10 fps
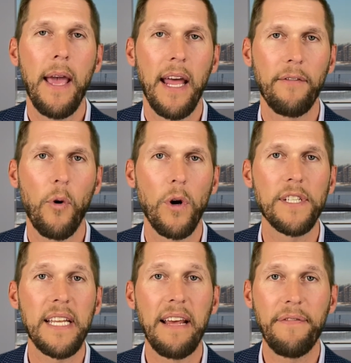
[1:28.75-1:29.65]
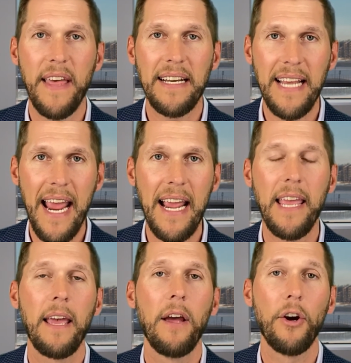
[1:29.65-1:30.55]
And of course, if they
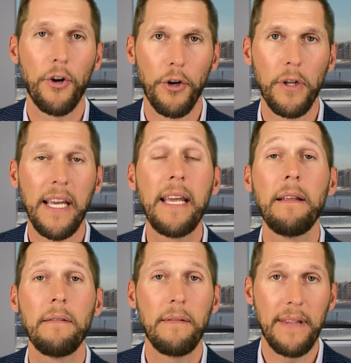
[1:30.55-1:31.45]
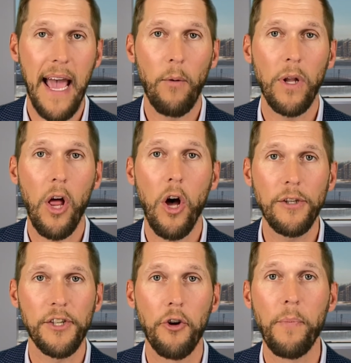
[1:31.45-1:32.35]
take early, that will
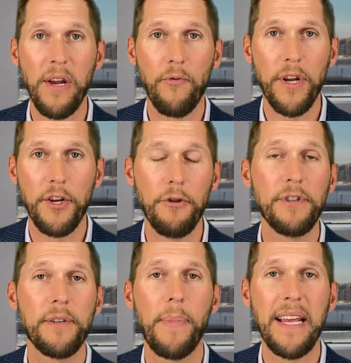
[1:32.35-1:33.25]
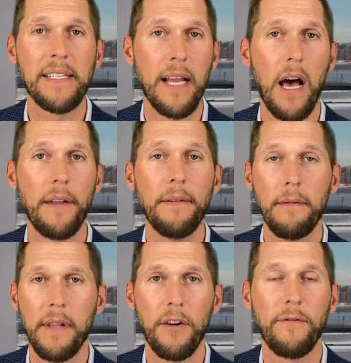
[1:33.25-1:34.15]
also be reduced based on
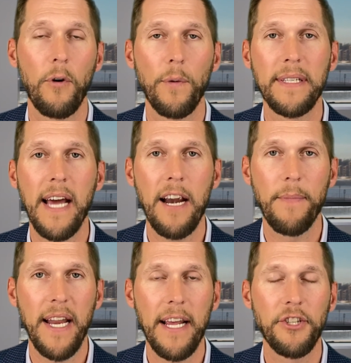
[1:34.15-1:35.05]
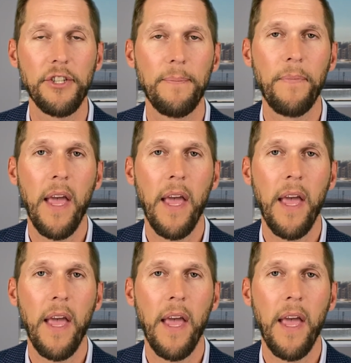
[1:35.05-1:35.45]
their full retirement age,